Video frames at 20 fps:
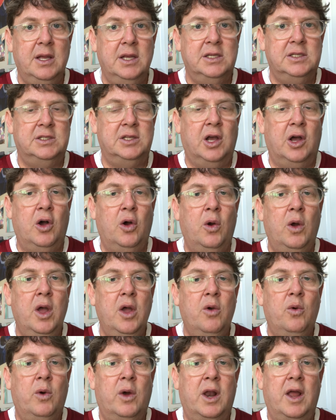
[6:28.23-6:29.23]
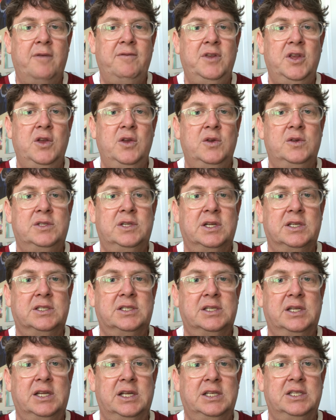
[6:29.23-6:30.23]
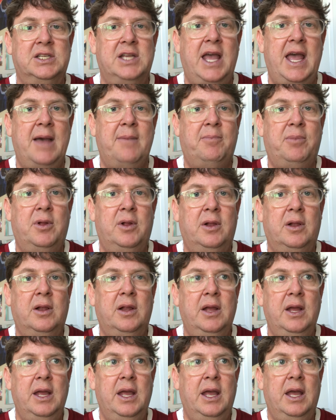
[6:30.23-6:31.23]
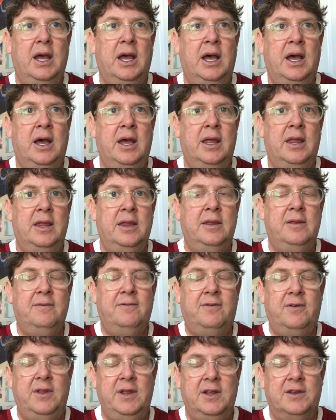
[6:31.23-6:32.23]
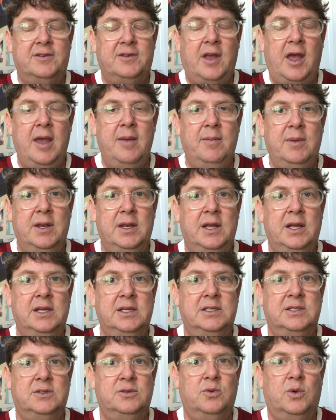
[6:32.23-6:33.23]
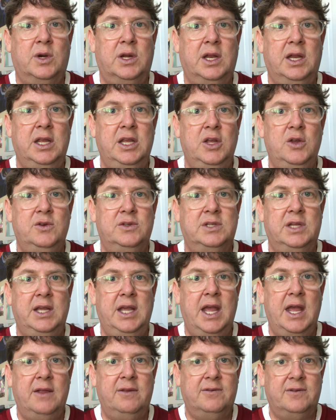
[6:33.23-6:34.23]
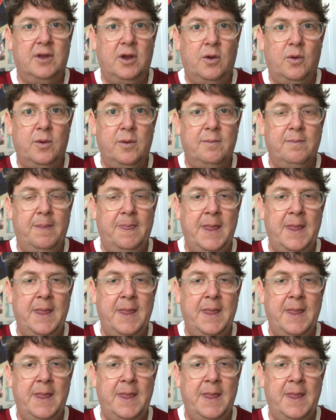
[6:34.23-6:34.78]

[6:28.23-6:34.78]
So what I've used as an example for the assignment is we're going to use the end zone.